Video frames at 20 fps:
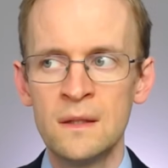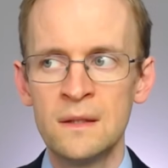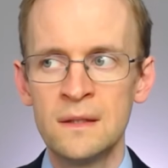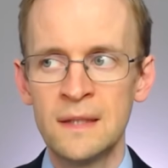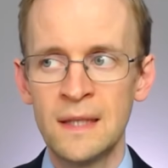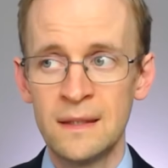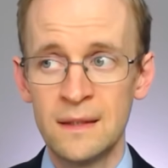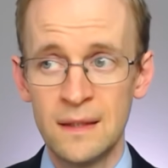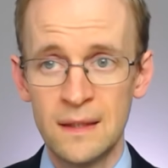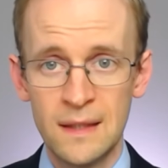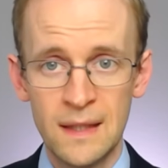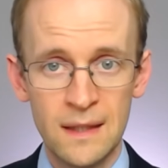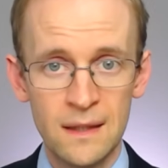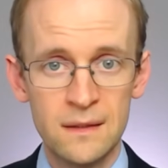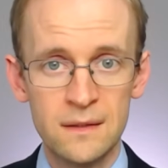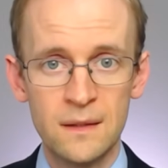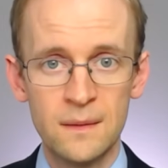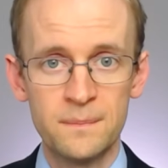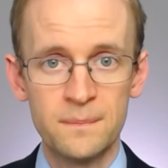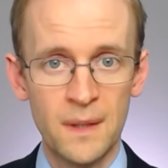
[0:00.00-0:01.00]
than the
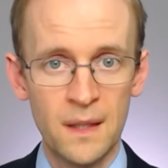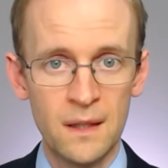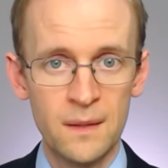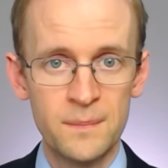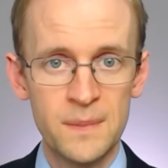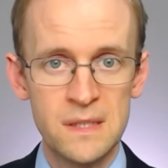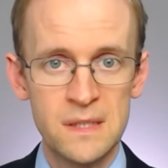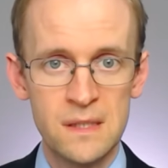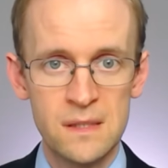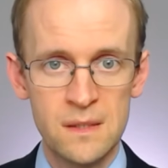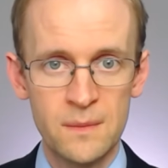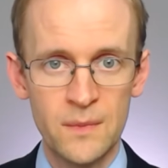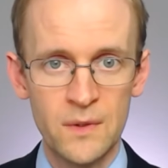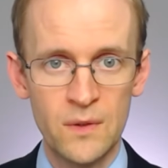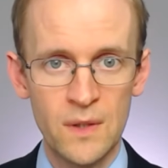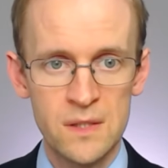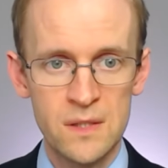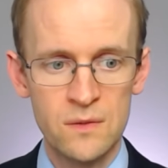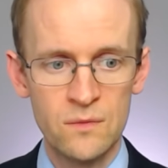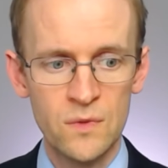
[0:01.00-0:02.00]
other business
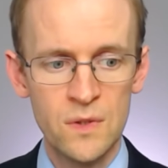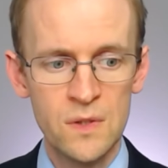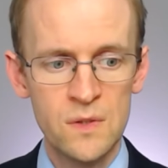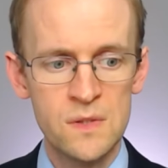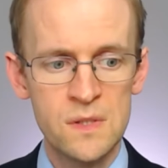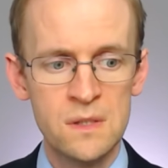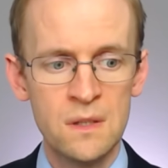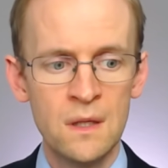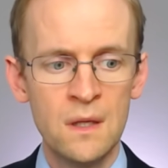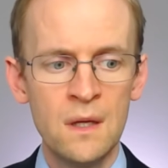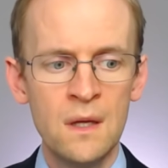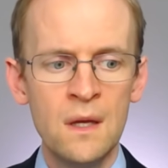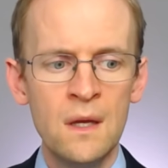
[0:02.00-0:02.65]
immigration routes.